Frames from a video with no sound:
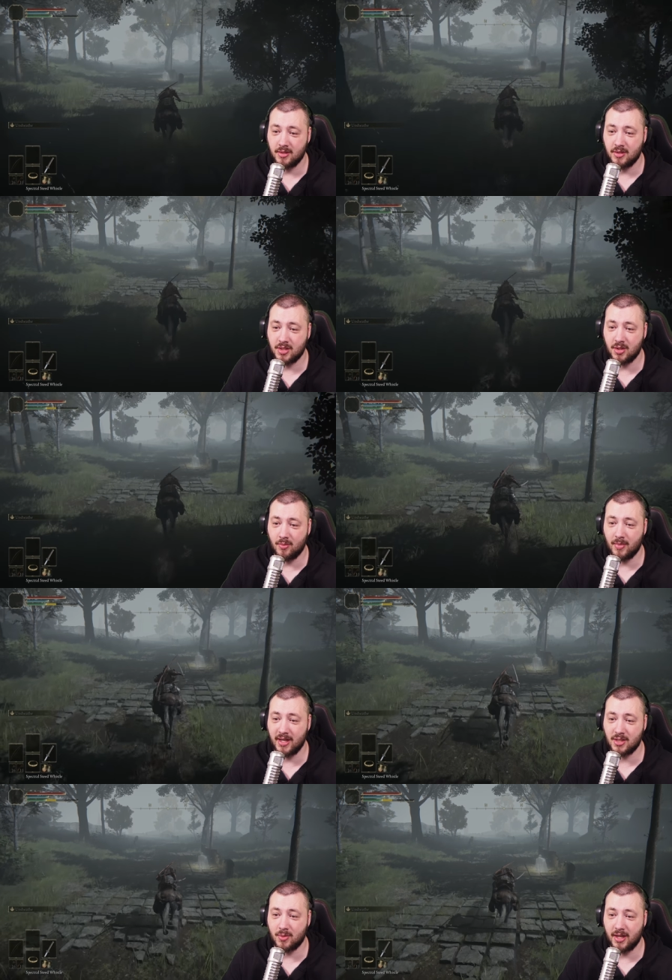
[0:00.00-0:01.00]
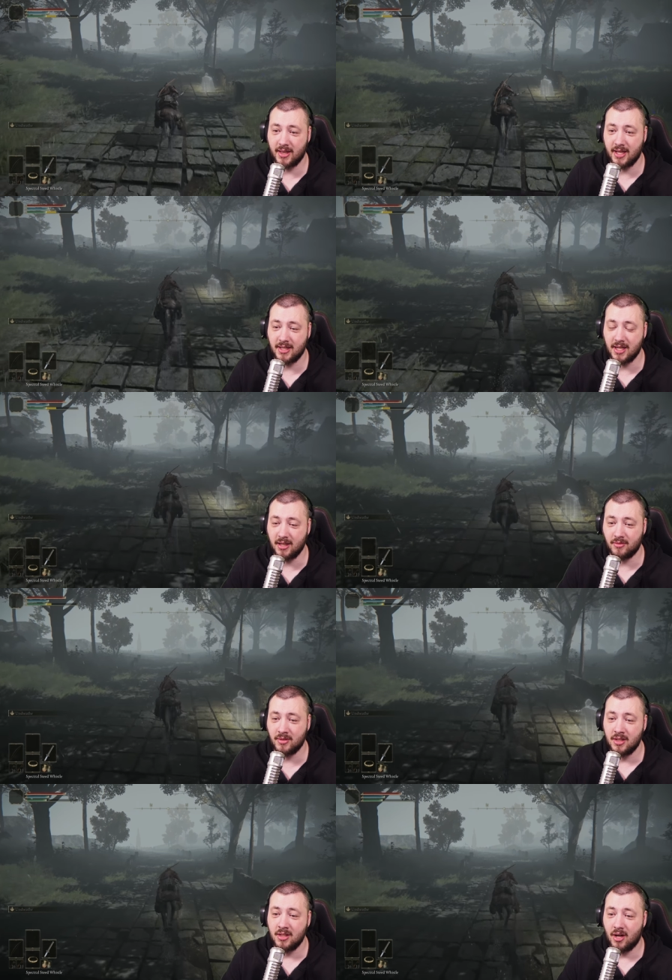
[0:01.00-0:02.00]
So might as well get that done.
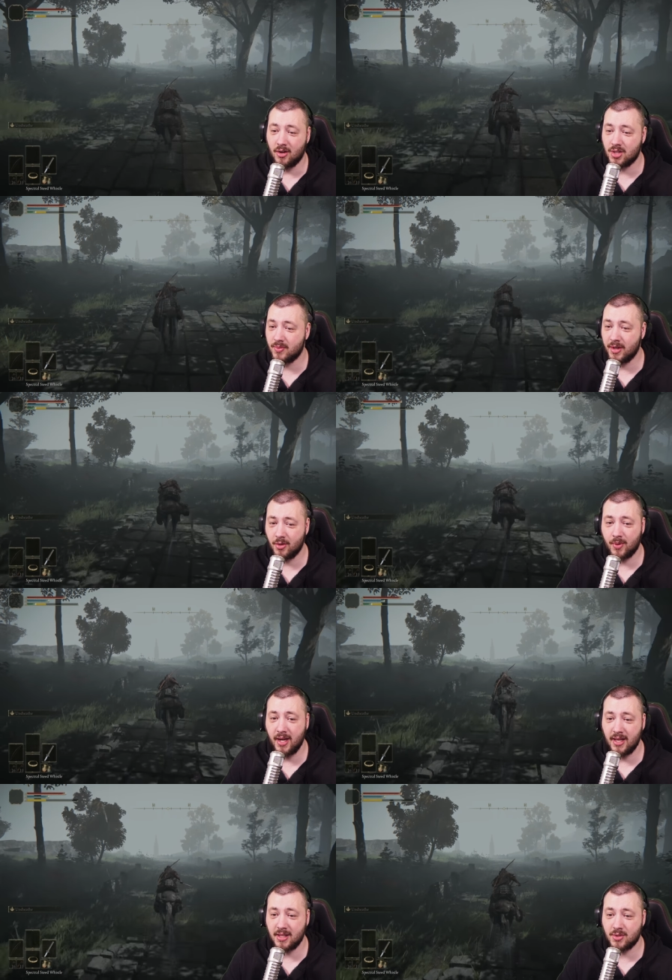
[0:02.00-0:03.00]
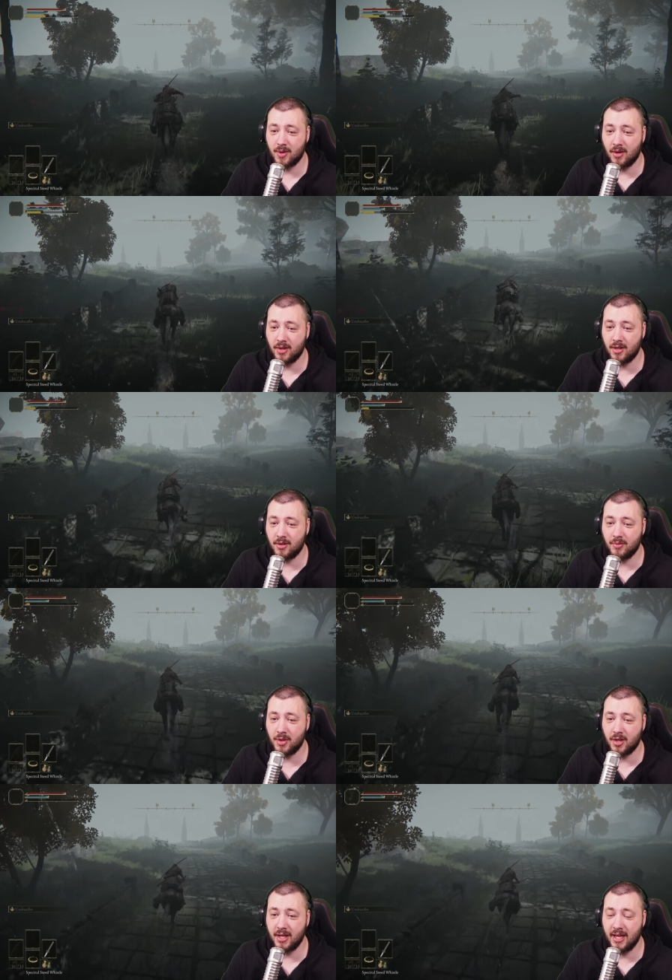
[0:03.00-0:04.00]
Also, when you're riding this route here,
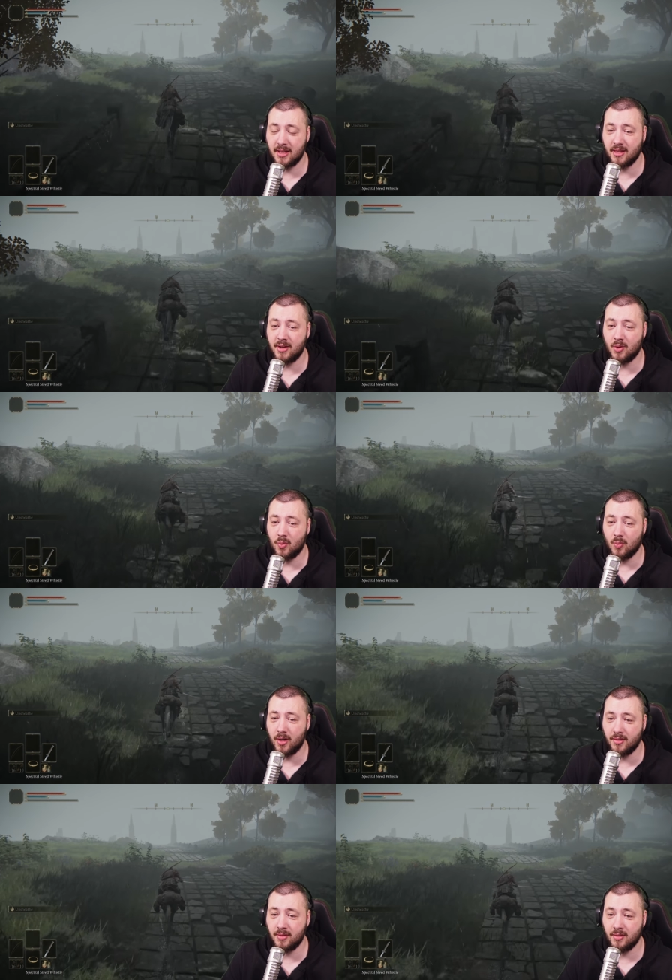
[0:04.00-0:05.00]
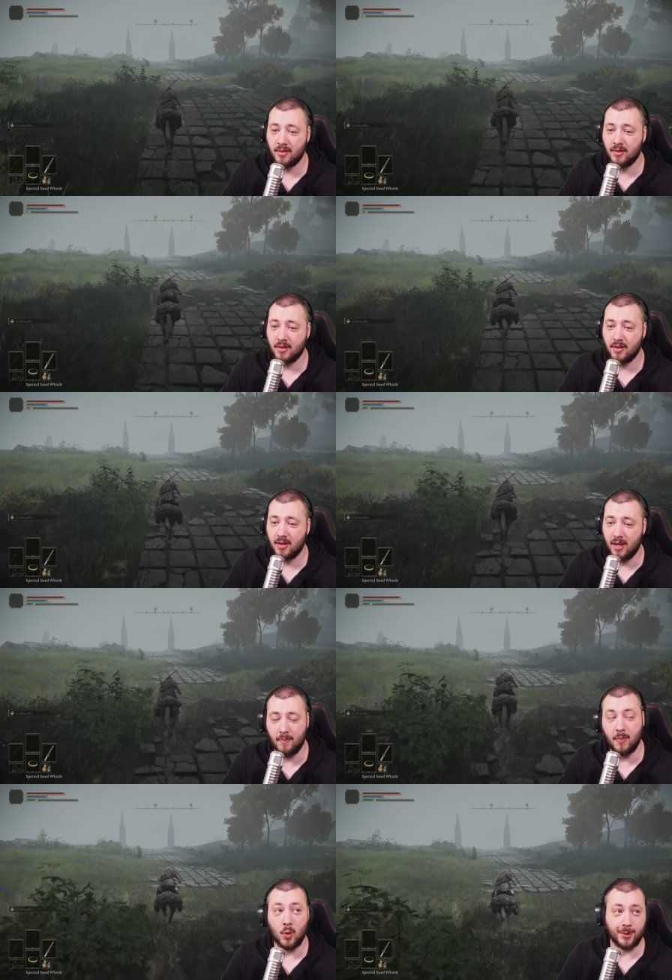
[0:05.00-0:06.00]
you're going to get the one
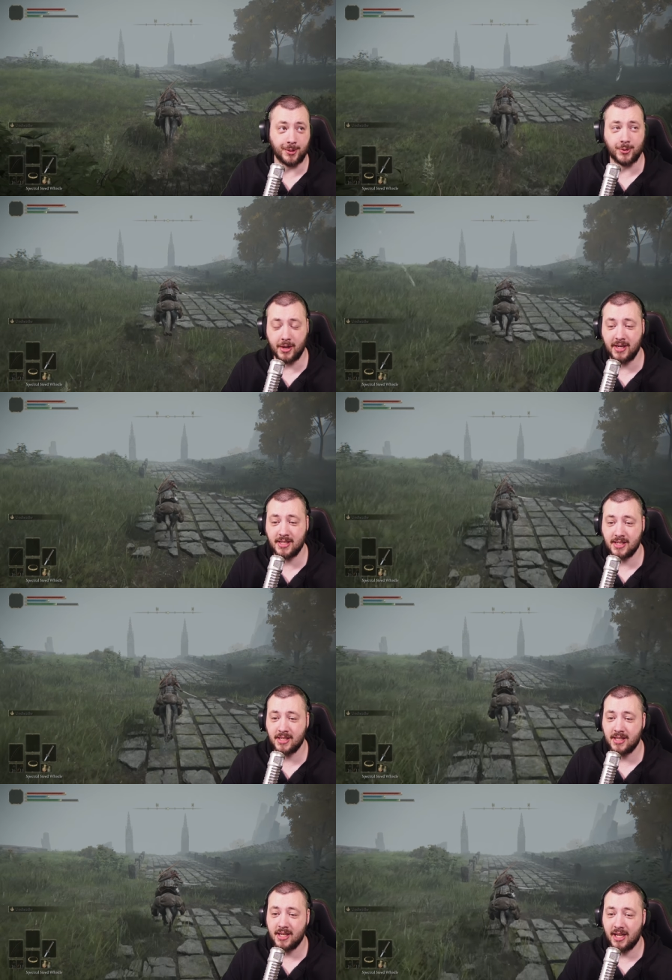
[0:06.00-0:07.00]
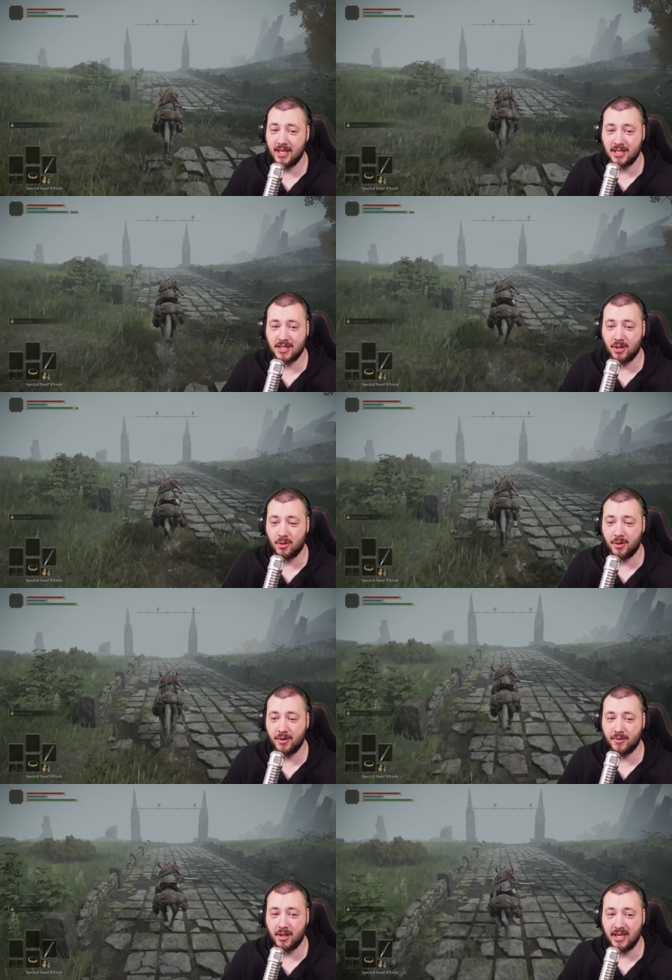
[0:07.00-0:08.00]
important grace. That's the Liurnia
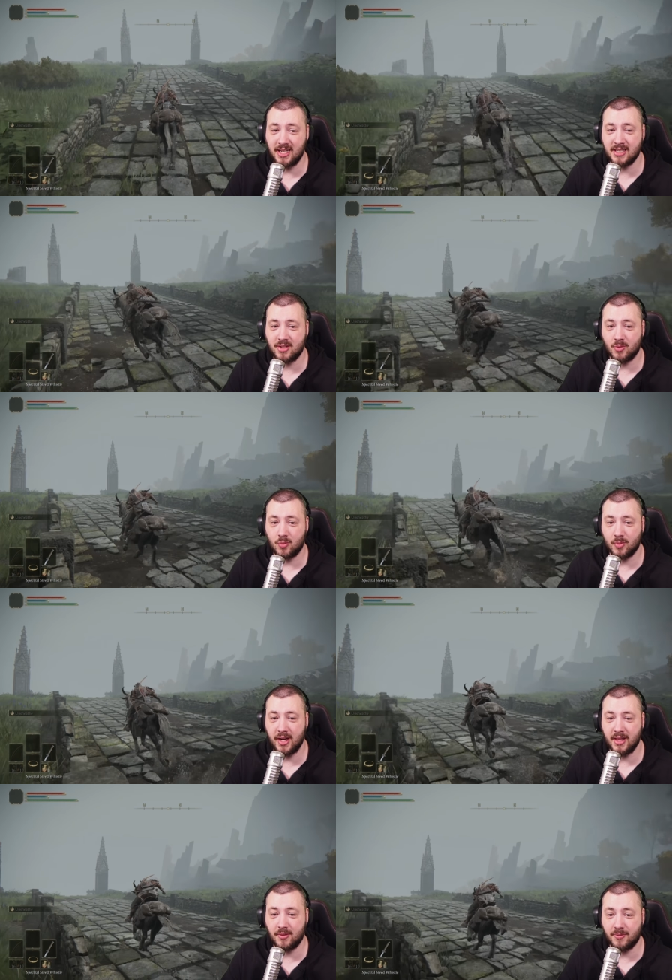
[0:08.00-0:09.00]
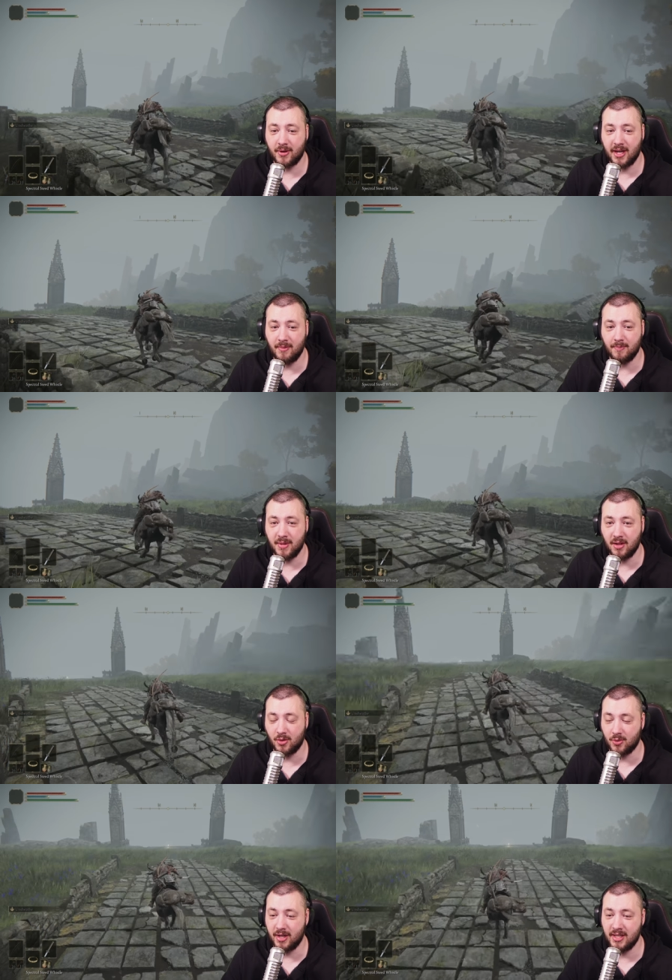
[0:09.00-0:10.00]
of the Lakes, right in the freaking middle
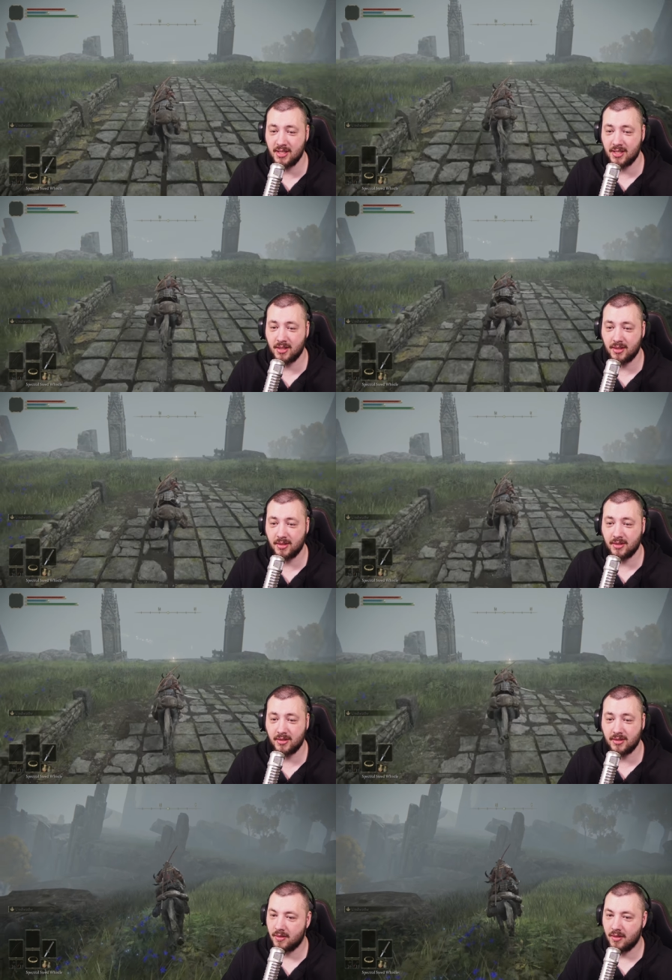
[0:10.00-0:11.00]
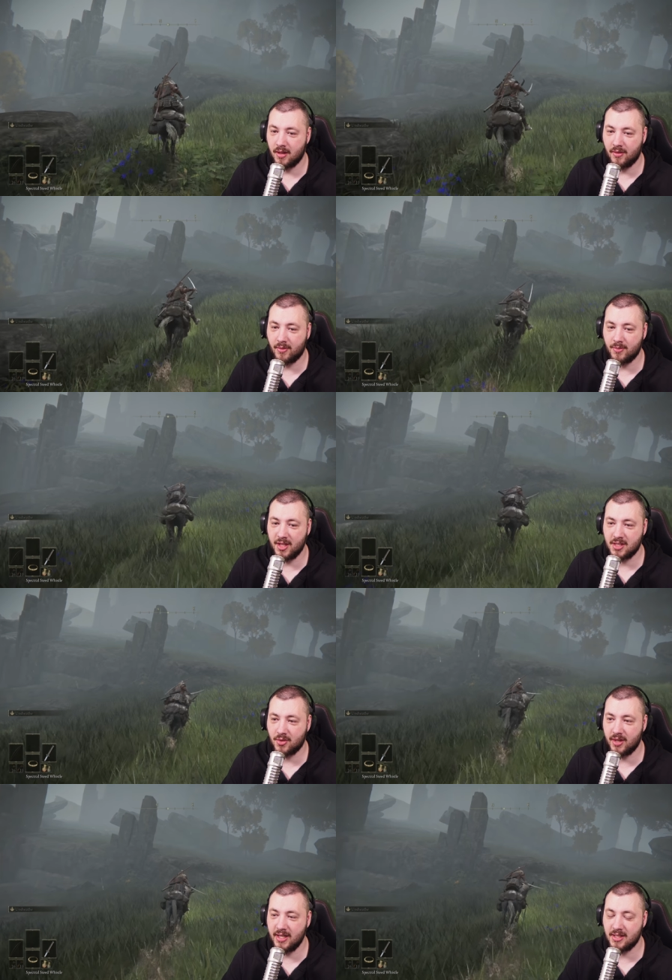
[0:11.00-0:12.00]
grace. From this
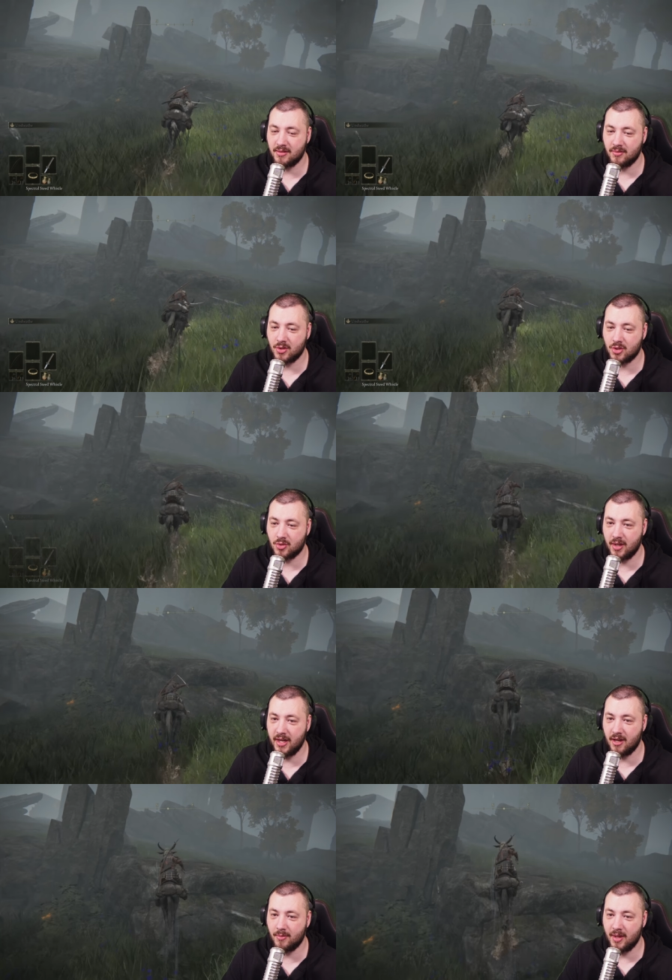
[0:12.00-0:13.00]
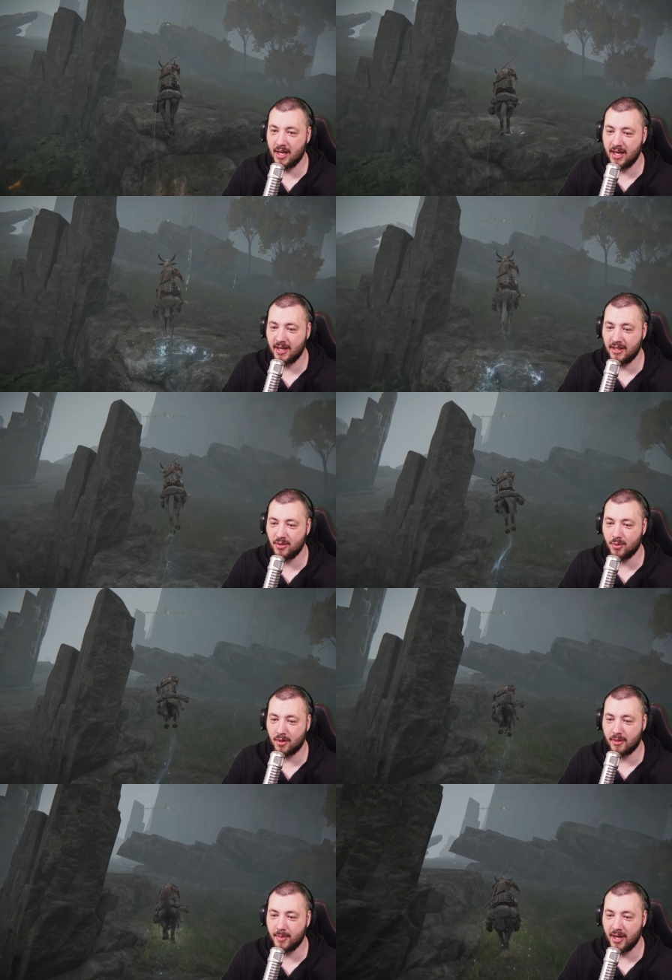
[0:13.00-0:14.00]
grace, straight up heading
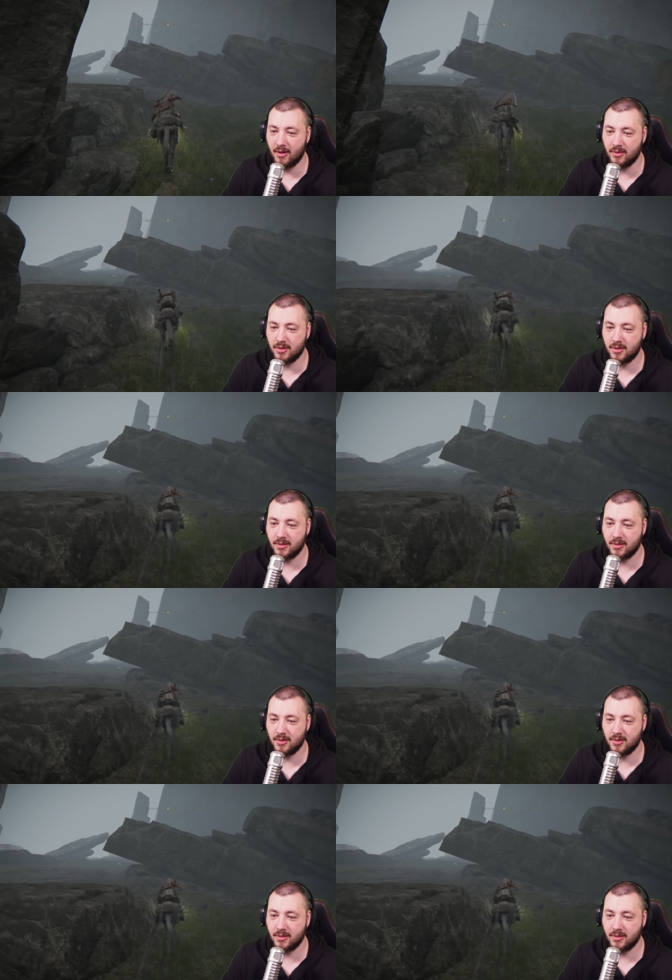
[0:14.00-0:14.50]
northbound.